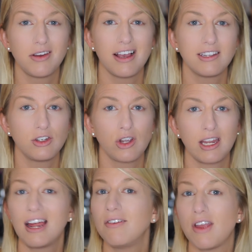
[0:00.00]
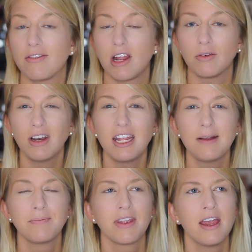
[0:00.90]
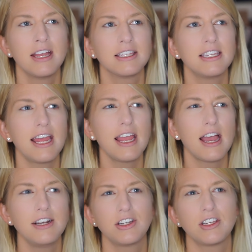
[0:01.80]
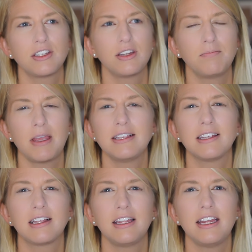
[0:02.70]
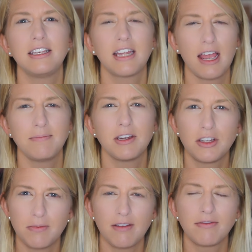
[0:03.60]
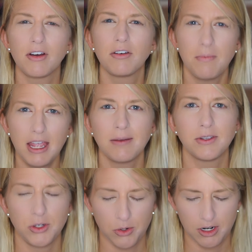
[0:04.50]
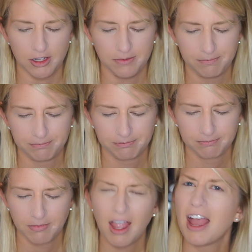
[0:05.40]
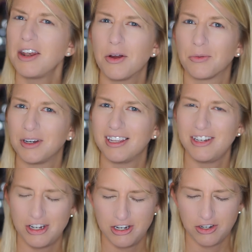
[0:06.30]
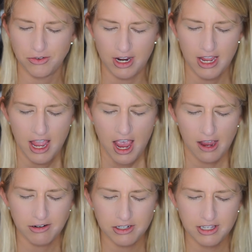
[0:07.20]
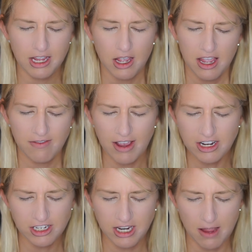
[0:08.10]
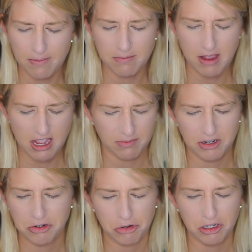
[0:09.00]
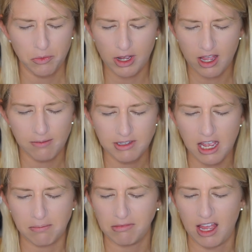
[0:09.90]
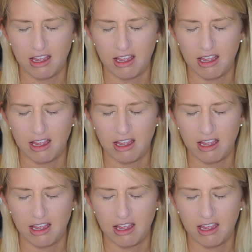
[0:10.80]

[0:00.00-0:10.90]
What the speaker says: You guys can check it out if you haven't already. Today I just basically typed into my phone makeup tutorial. I know, really genius, right? I was just like, if I just type in makeup tutorial, what comes up?